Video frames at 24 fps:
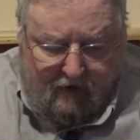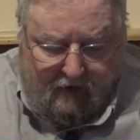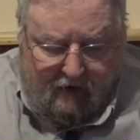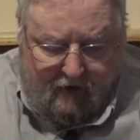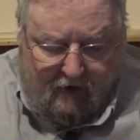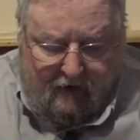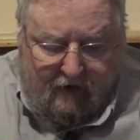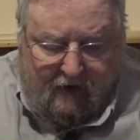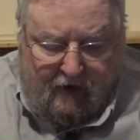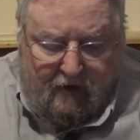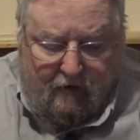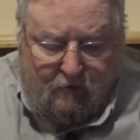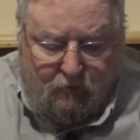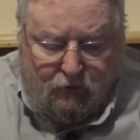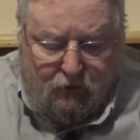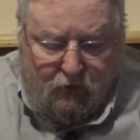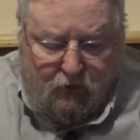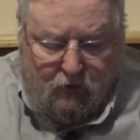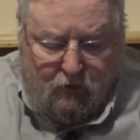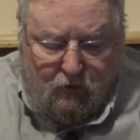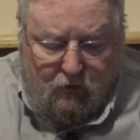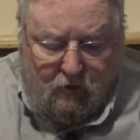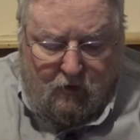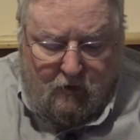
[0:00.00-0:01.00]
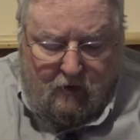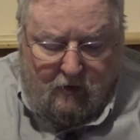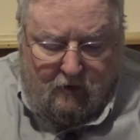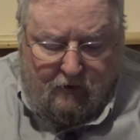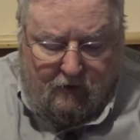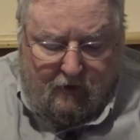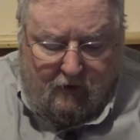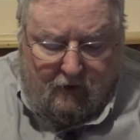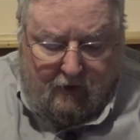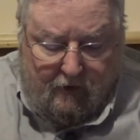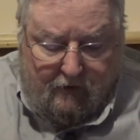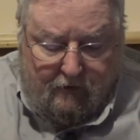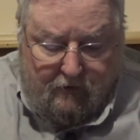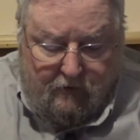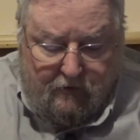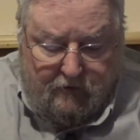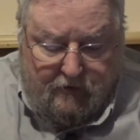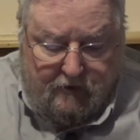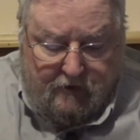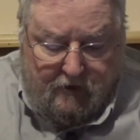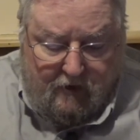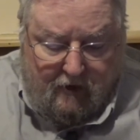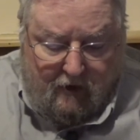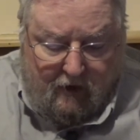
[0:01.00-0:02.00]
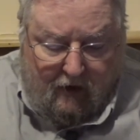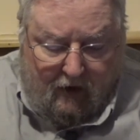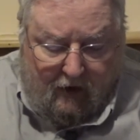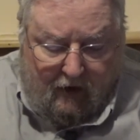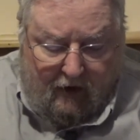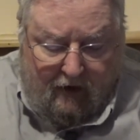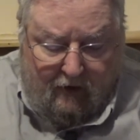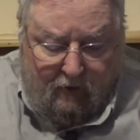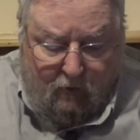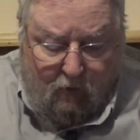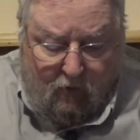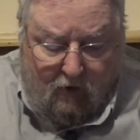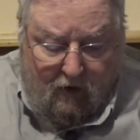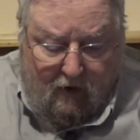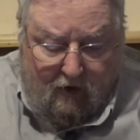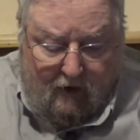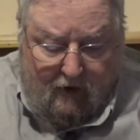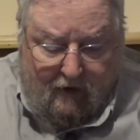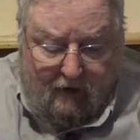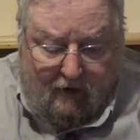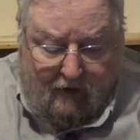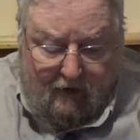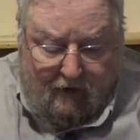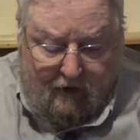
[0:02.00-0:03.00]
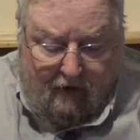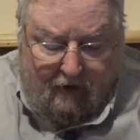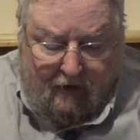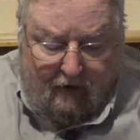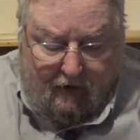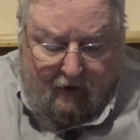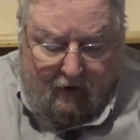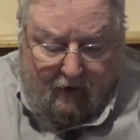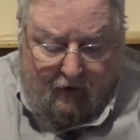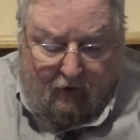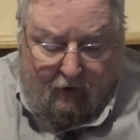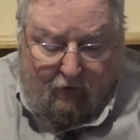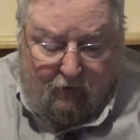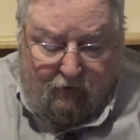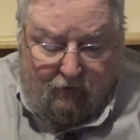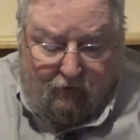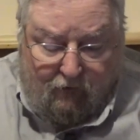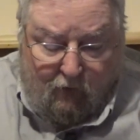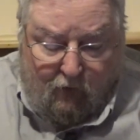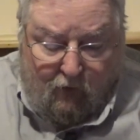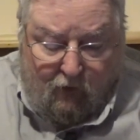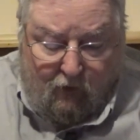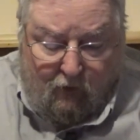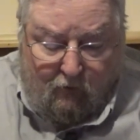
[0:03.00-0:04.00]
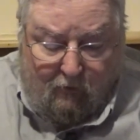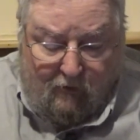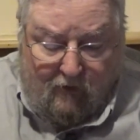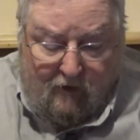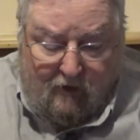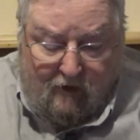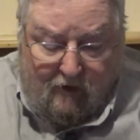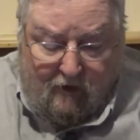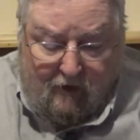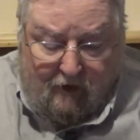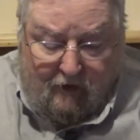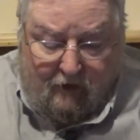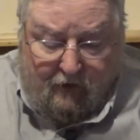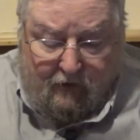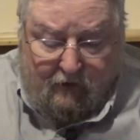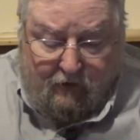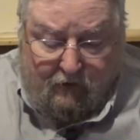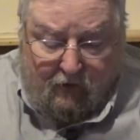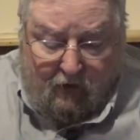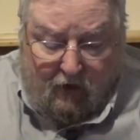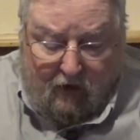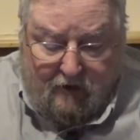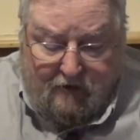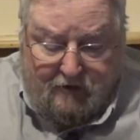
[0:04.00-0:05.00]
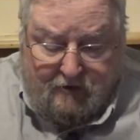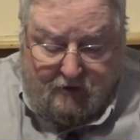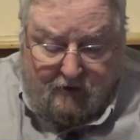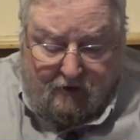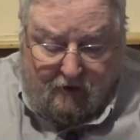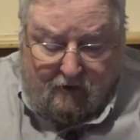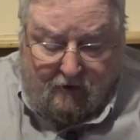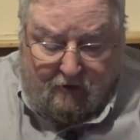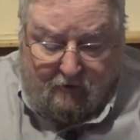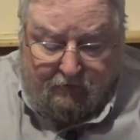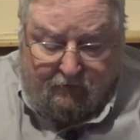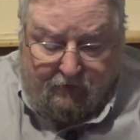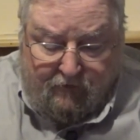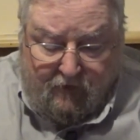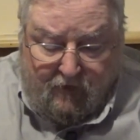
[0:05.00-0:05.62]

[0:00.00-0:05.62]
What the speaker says: In Hebrew, the letters I-Y-A-R form an acrostic,